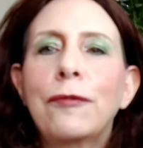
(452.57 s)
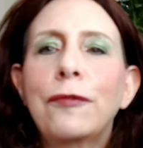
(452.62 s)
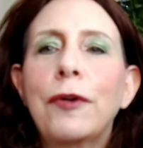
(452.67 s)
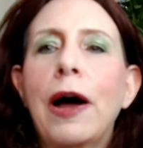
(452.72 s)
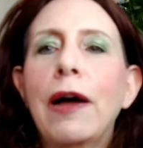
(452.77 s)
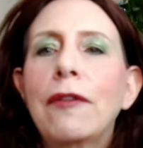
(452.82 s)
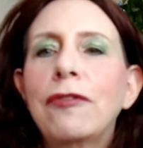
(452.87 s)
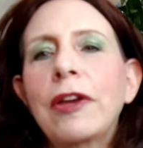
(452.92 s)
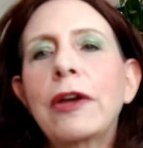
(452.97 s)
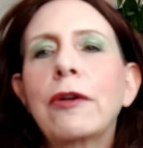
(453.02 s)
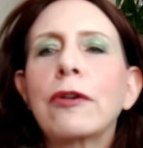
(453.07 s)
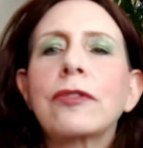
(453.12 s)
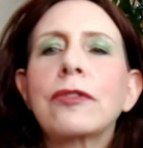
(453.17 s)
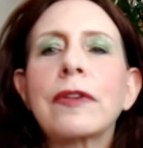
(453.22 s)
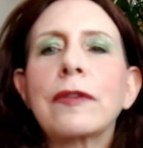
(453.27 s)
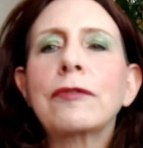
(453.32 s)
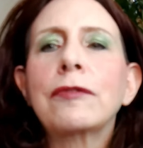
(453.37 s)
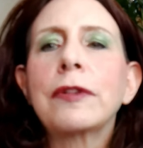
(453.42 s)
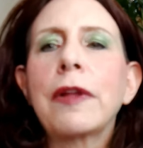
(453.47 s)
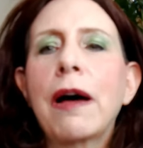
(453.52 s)
five
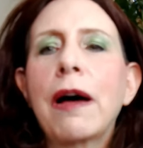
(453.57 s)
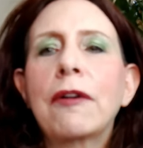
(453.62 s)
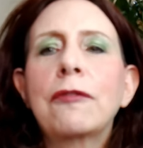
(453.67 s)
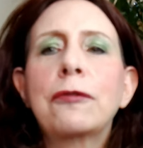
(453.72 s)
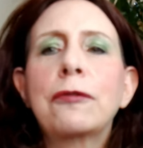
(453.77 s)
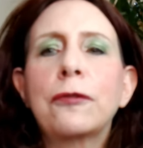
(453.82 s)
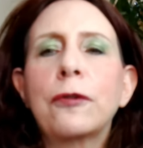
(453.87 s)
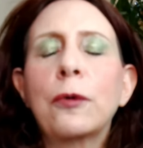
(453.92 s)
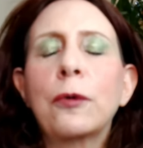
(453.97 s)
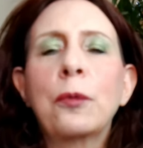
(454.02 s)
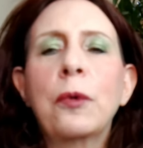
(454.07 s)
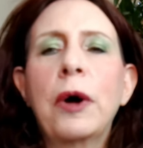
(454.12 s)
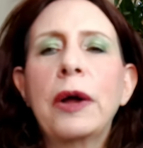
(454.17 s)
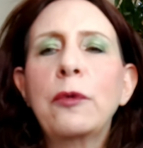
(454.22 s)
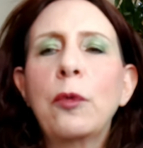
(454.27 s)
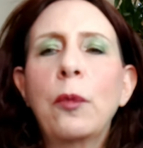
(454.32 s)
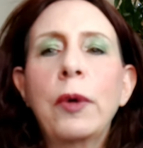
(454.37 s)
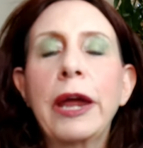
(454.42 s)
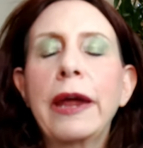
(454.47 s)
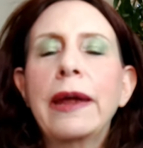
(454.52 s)
years of love for
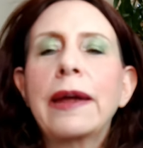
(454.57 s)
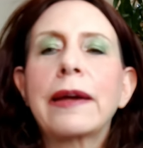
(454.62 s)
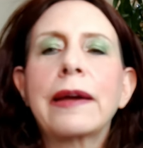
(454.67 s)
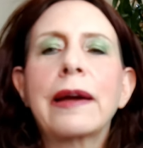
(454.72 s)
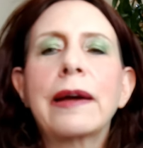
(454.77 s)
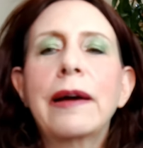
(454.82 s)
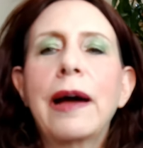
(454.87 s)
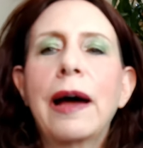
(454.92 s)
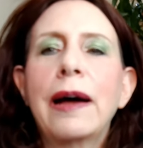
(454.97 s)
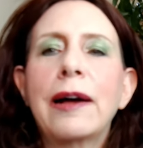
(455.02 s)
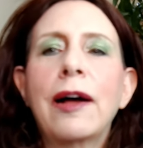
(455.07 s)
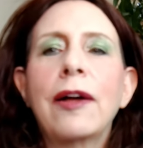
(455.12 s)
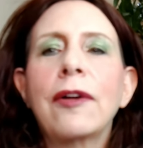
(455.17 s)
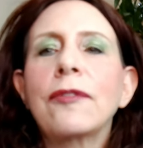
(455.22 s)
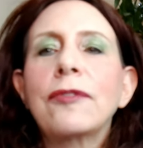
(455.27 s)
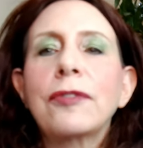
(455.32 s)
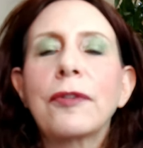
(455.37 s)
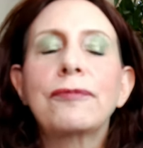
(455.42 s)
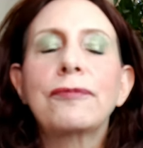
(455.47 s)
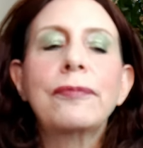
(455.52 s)
one week
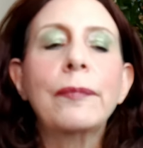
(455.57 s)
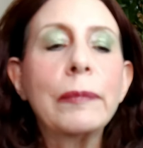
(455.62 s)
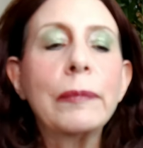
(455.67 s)
of,